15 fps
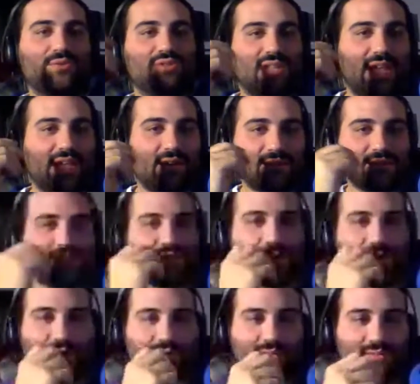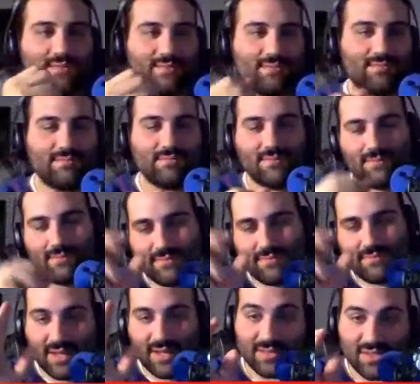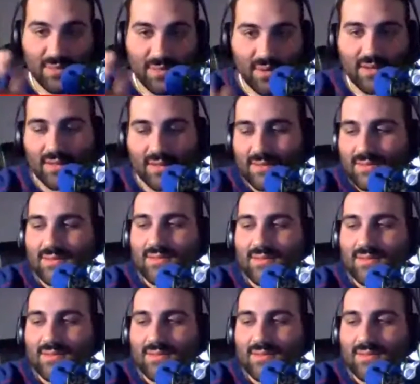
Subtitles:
Lego store in Disney Springs.